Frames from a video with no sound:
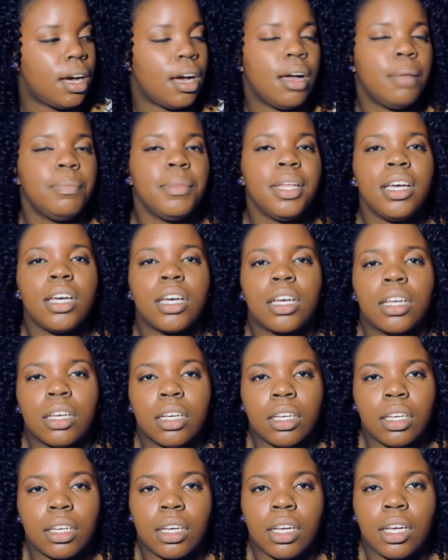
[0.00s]
I'm like,
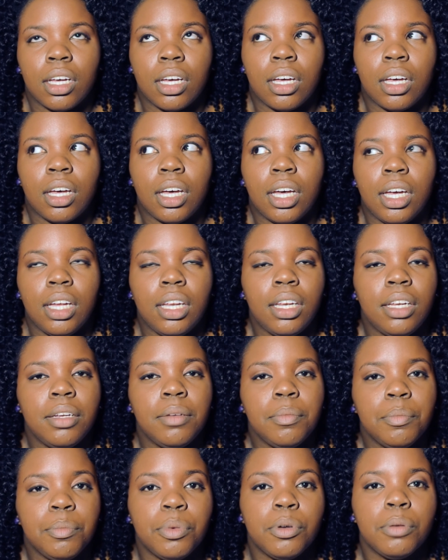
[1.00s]
he
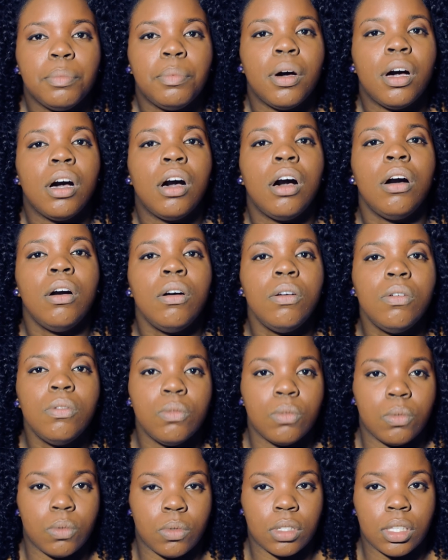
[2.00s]
didn't
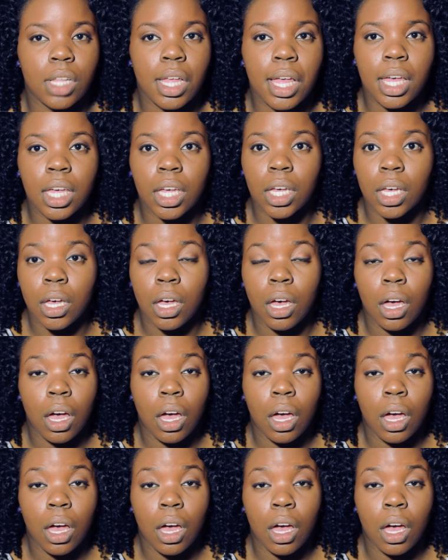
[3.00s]
propose. Like,